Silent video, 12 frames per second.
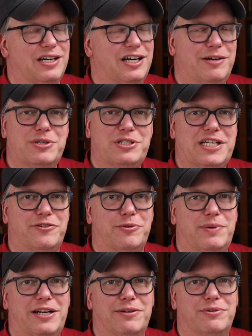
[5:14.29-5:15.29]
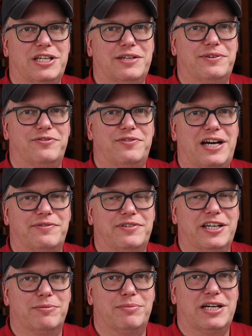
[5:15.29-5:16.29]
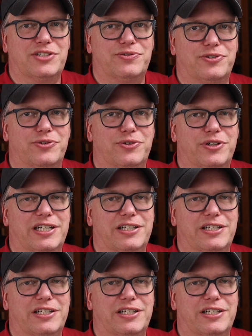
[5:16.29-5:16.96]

Almost everybody will give you 5 gigabytes for free.